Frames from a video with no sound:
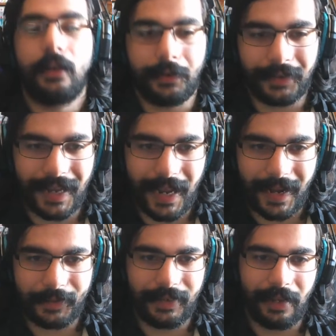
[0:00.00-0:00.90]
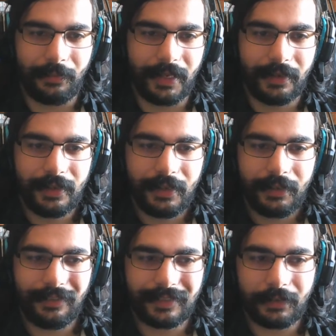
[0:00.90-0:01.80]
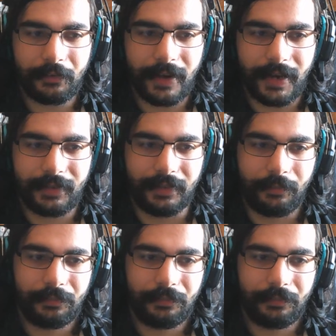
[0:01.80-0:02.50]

Good eye, Dabi. You're exactly right.